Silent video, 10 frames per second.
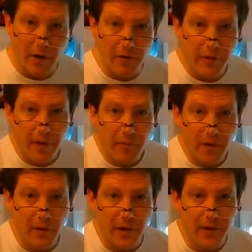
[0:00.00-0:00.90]
our thumb
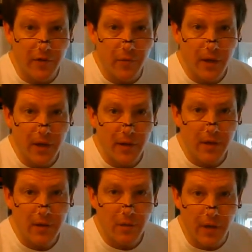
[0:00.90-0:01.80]
going this way,
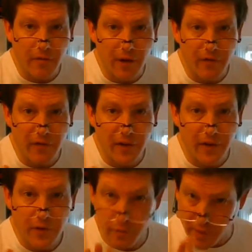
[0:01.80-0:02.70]
we have our
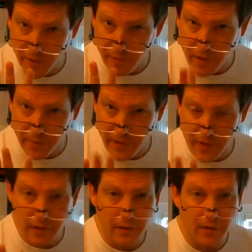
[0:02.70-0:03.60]
fingers, remember the
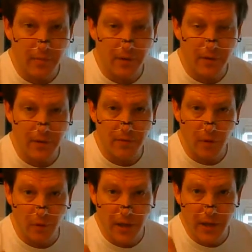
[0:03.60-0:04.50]
perpendicular component
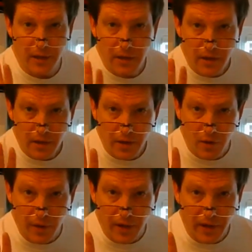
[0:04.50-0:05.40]
only,
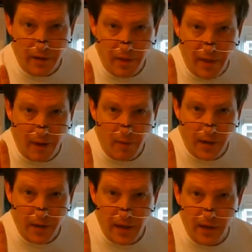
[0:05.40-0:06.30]
going that
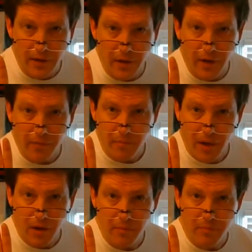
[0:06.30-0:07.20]
way, and your
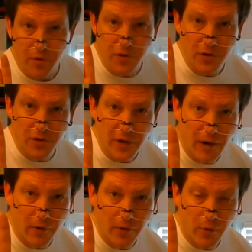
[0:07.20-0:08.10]
palm pushes
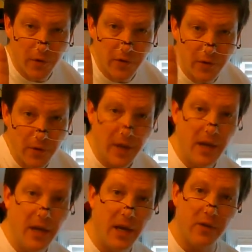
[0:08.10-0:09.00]
out towards you,
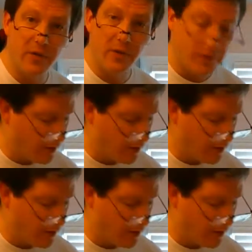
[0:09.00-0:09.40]
and so there's